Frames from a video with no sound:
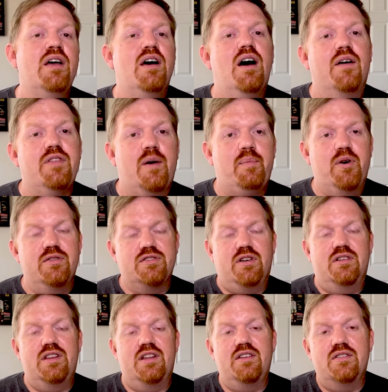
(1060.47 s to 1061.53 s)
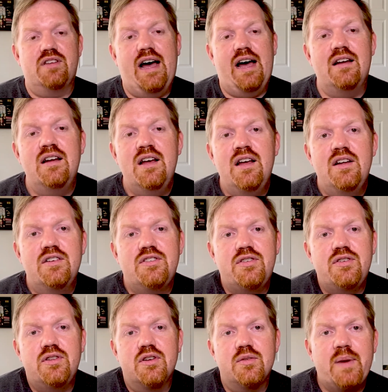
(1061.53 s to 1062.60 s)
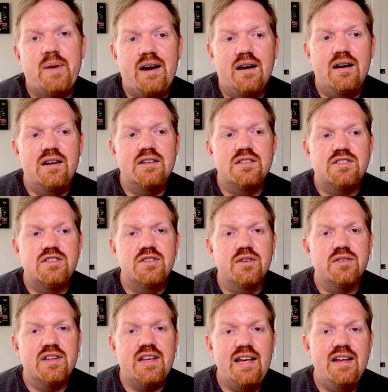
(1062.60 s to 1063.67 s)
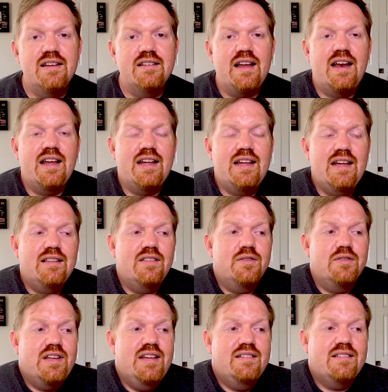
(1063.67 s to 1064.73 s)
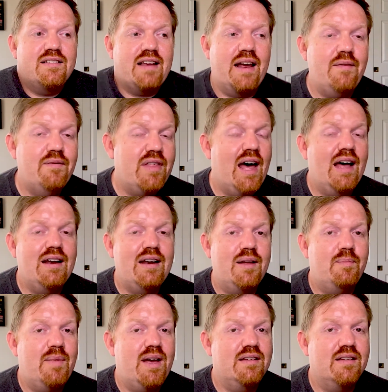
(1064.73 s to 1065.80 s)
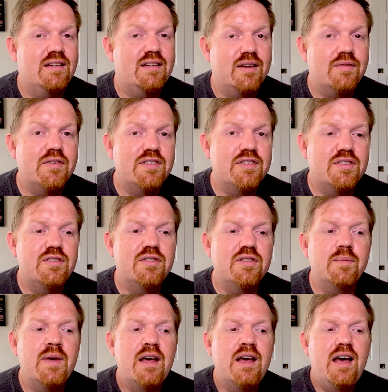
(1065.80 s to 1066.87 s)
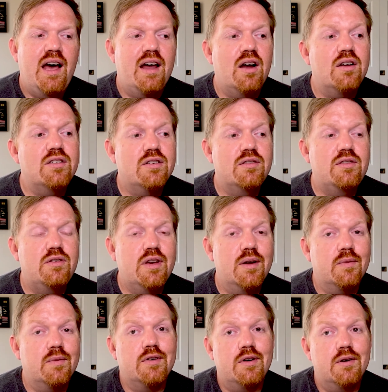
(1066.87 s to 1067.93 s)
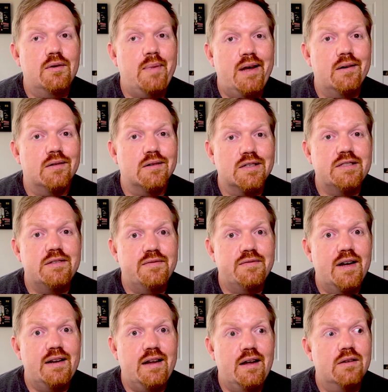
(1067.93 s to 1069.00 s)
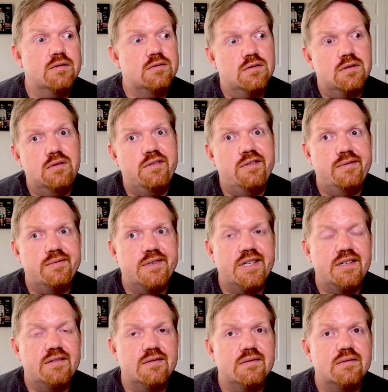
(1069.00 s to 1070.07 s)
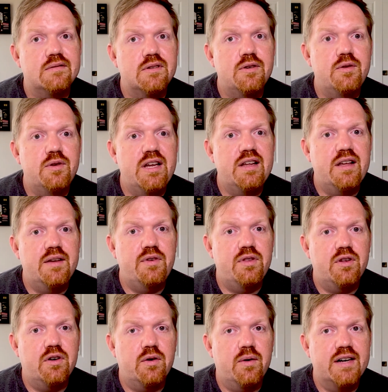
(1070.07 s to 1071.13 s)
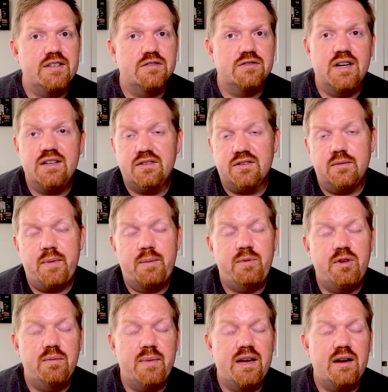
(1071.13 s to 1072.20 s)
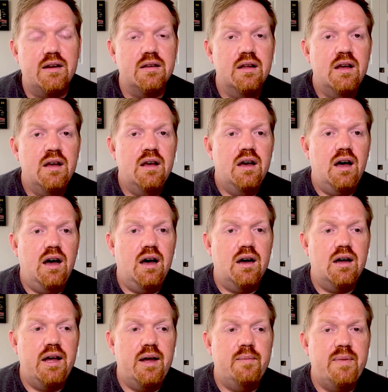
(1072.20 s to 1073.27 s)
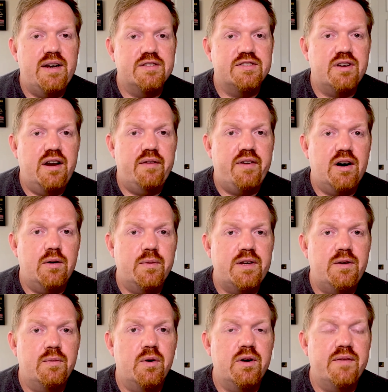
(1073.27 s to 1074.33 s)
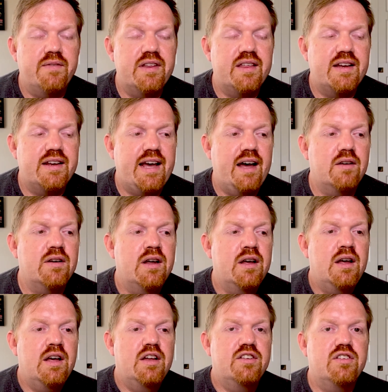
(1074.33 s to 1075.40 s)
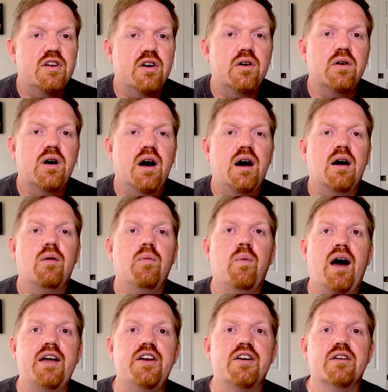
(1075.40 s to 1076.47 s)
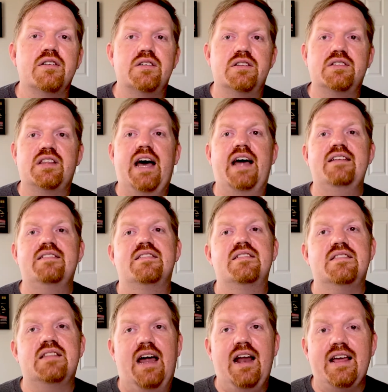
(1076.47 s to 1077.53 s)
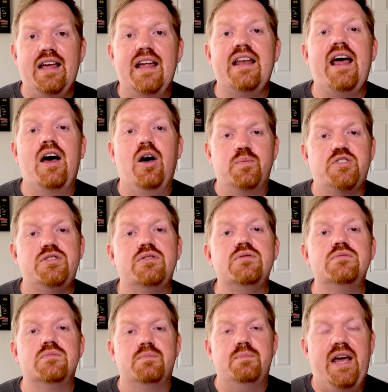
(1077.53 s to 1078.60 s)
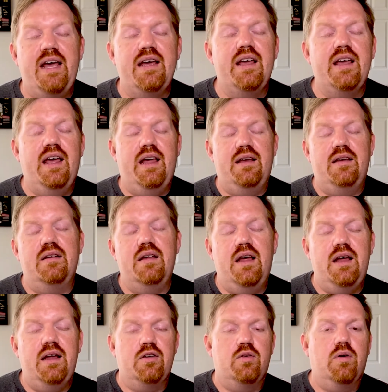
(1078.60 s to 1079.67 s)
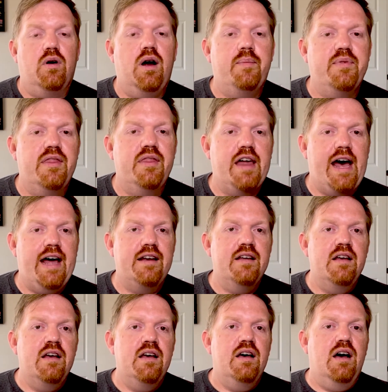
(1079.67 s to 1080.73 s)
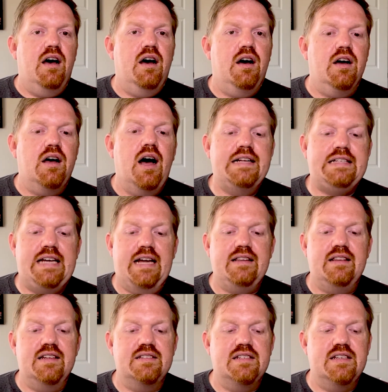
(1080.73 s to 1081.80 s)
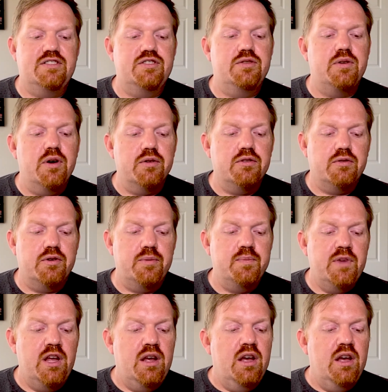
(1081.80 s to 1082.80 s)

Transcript: of that postcard that goes out to those to those kids. And again, those kids save that. It makes a difference to them. And also, you get return mail because you find out who didn't give you the correct address, or maybe you made a administrative error when you wrote everything down. So that again helps you make and crop that contact list as you go through.